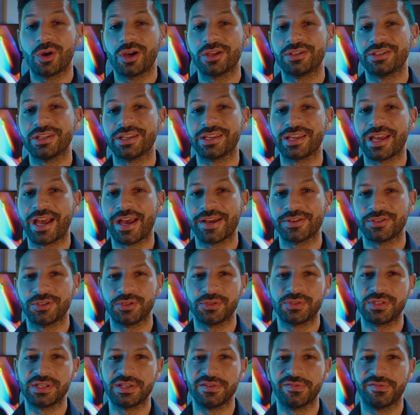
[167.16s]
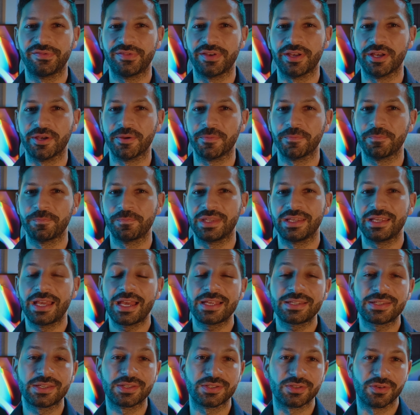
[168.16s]
wording as you see fit. The
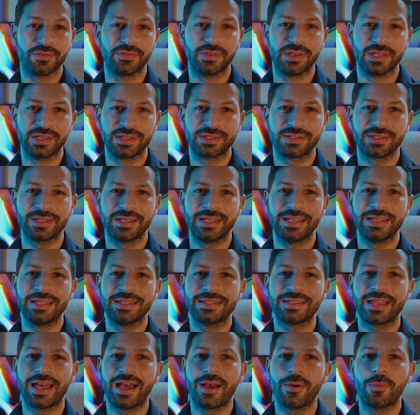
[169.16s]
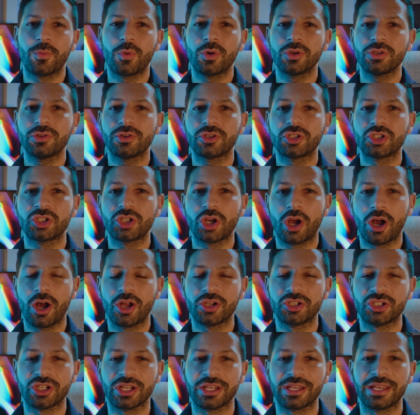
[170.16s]
essence of this is that what you're
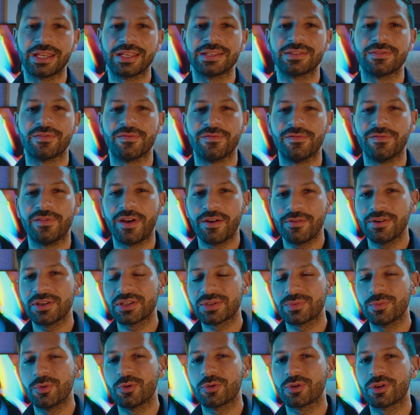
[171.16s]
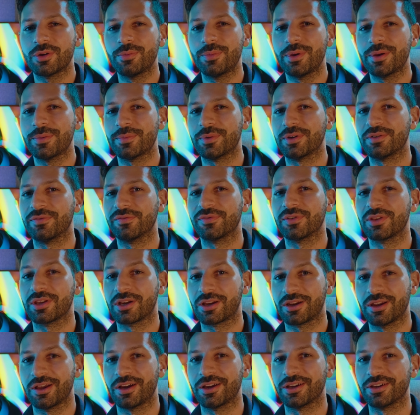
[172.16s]
charging is a very small commitment for the
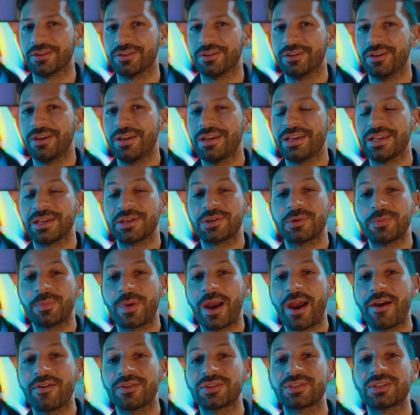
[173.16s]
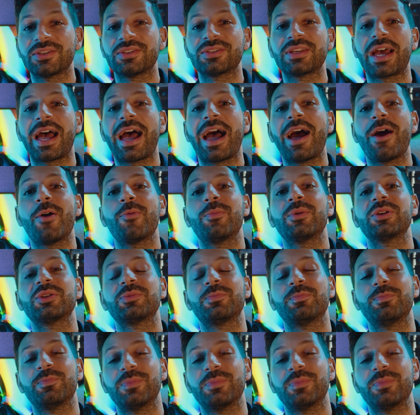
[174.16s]
client in comparison to how much